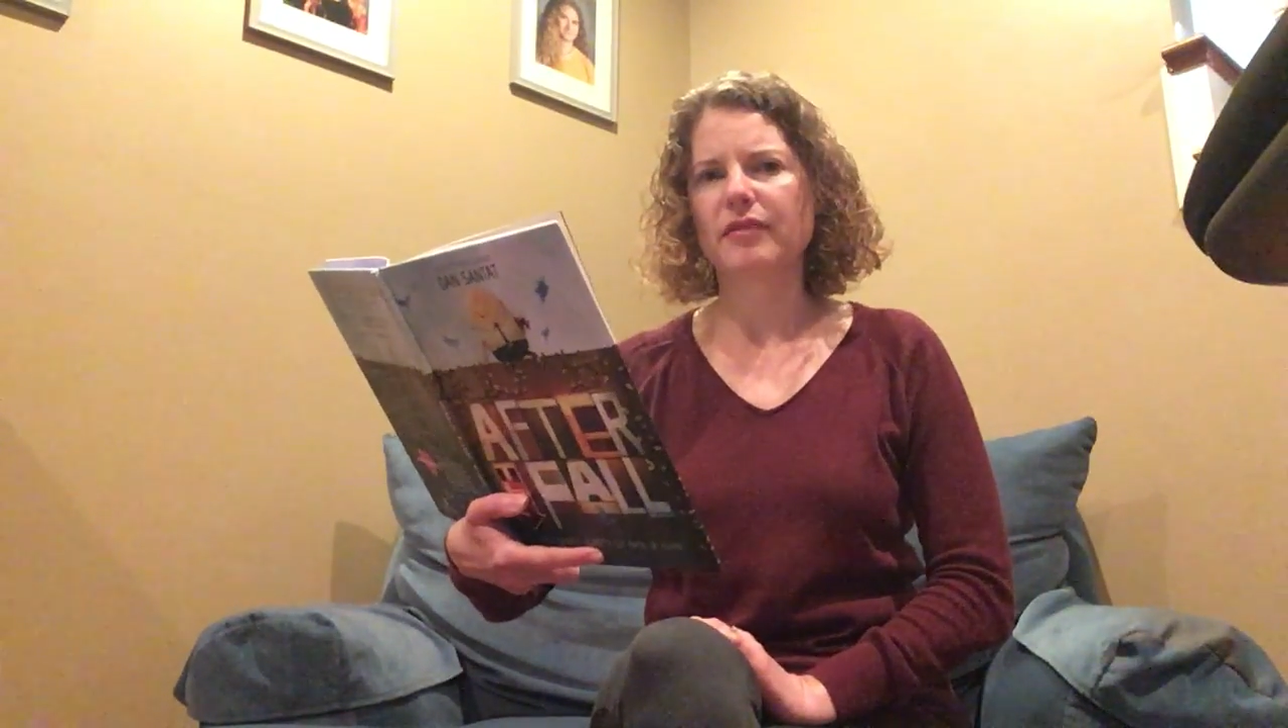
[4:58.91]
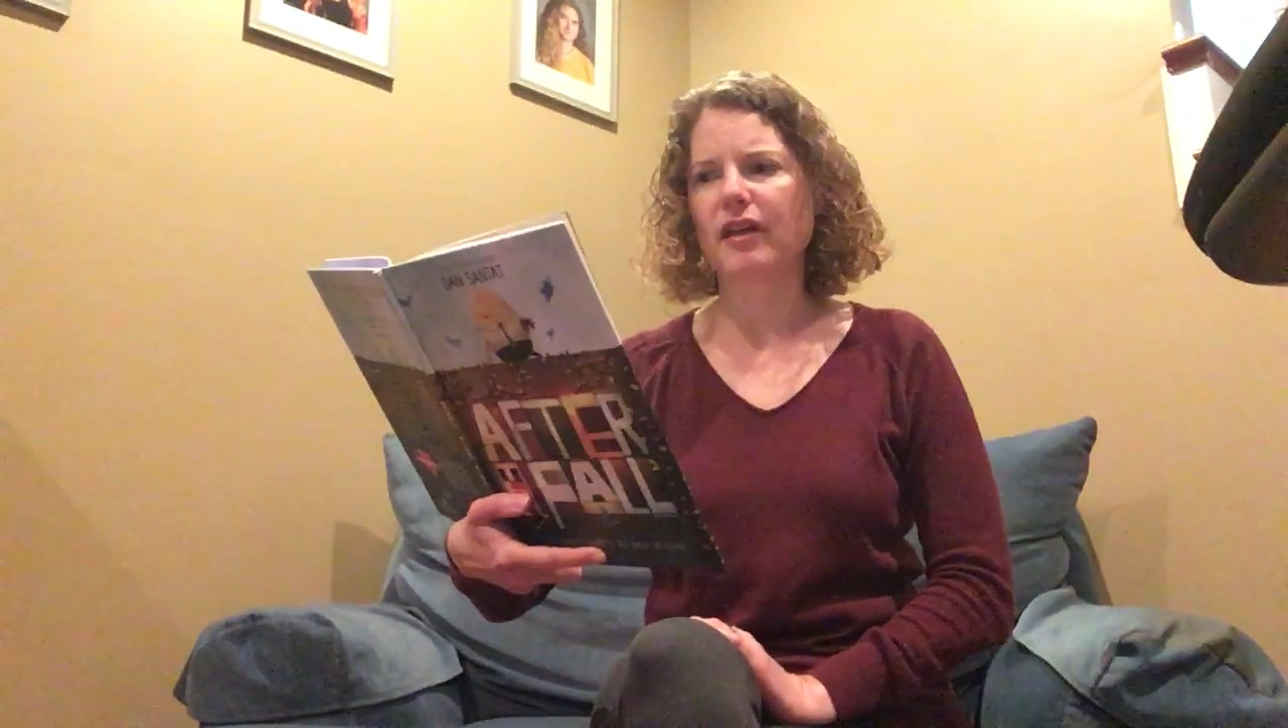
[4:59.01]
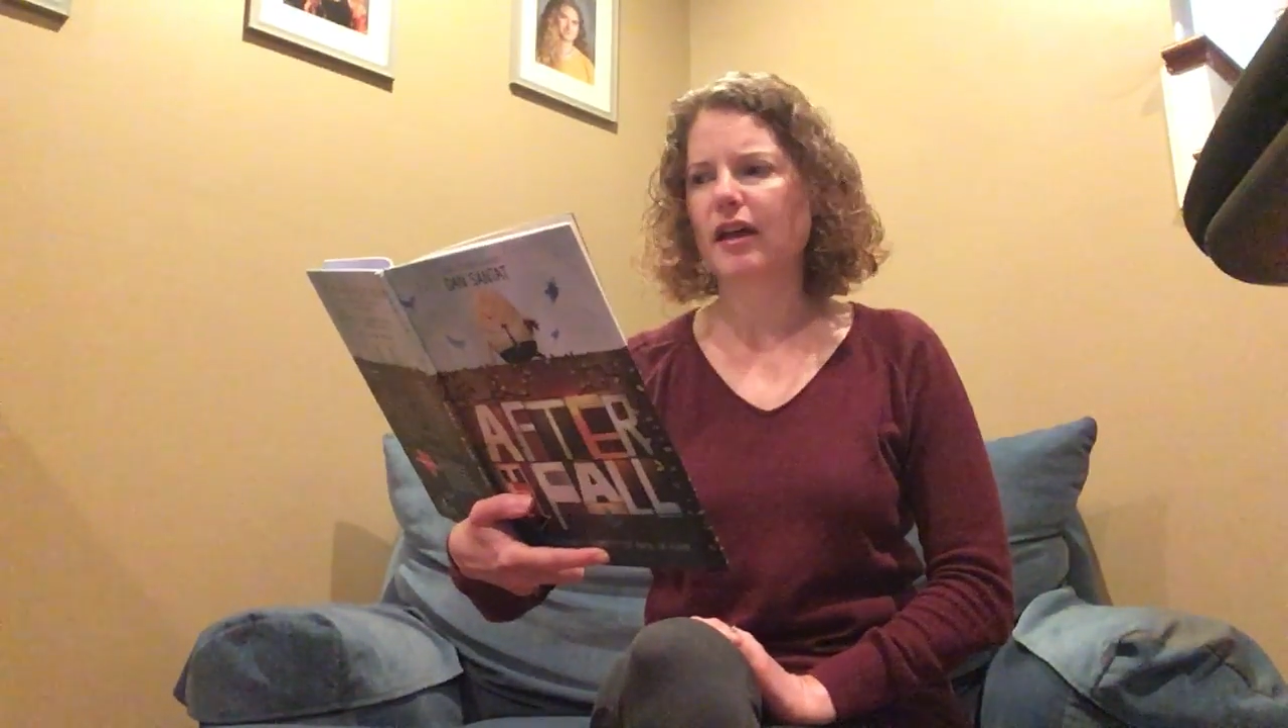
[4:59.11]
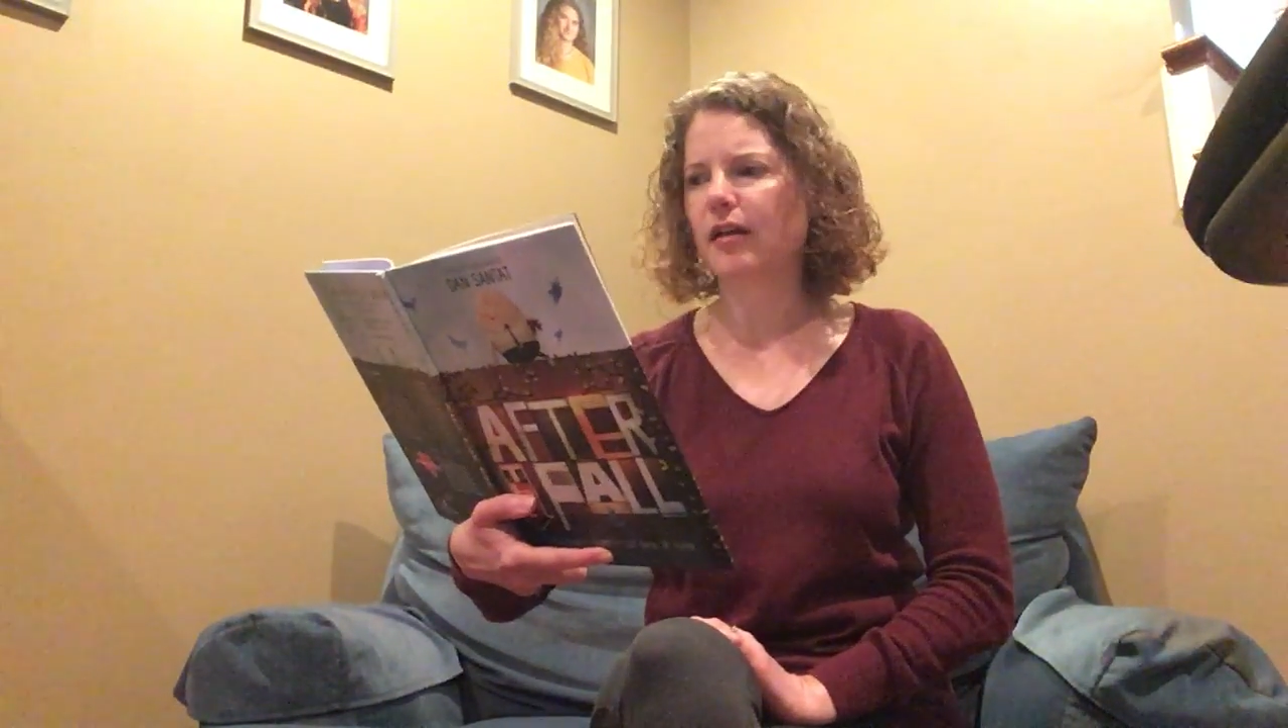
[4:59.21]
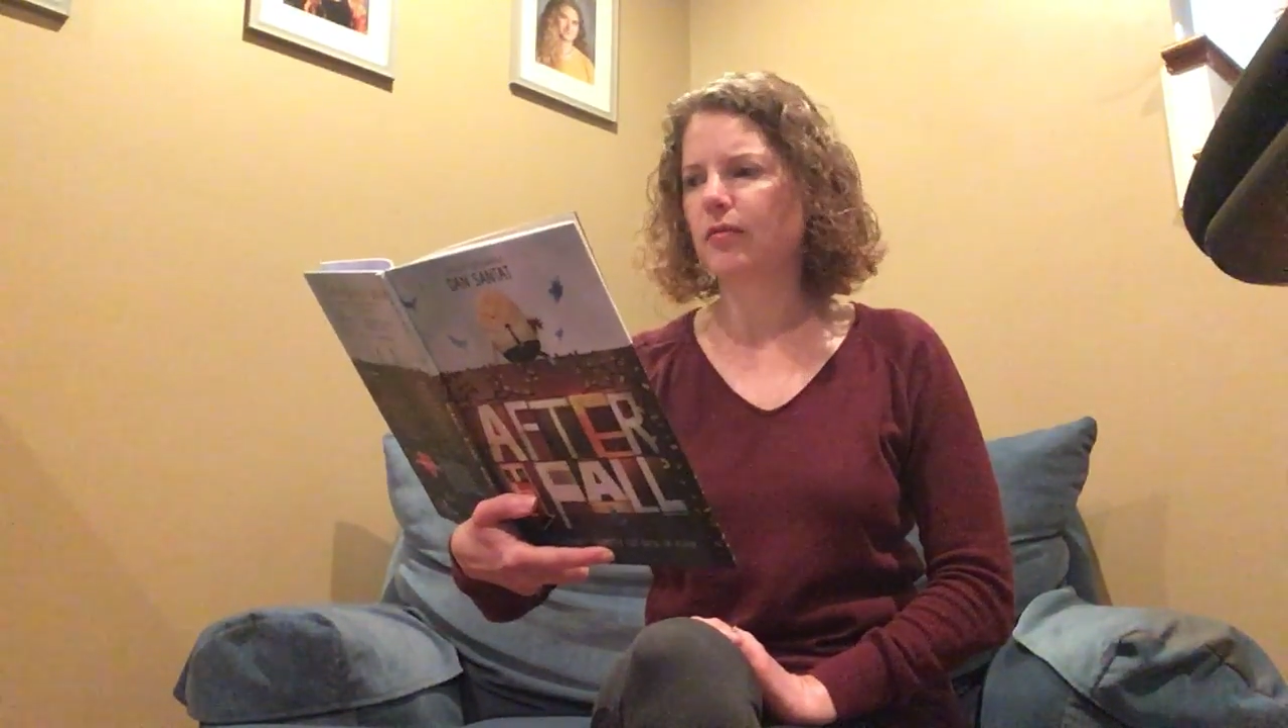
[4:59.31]

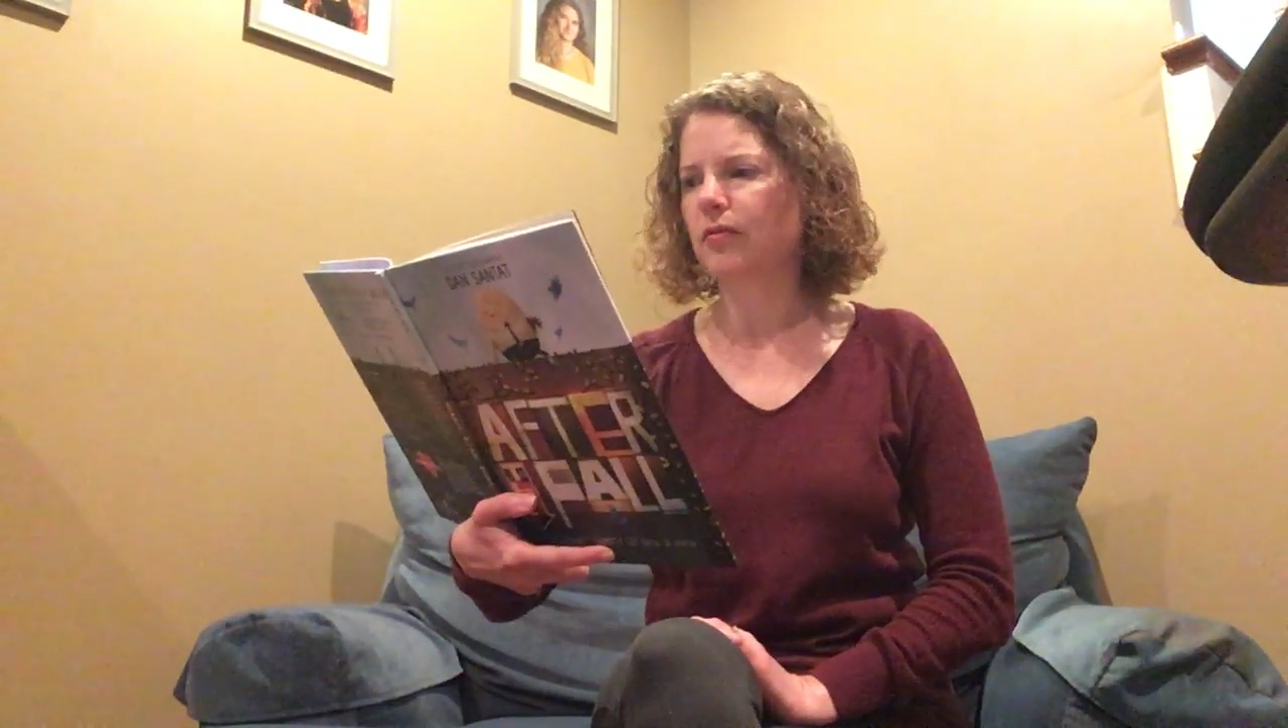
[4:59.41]
that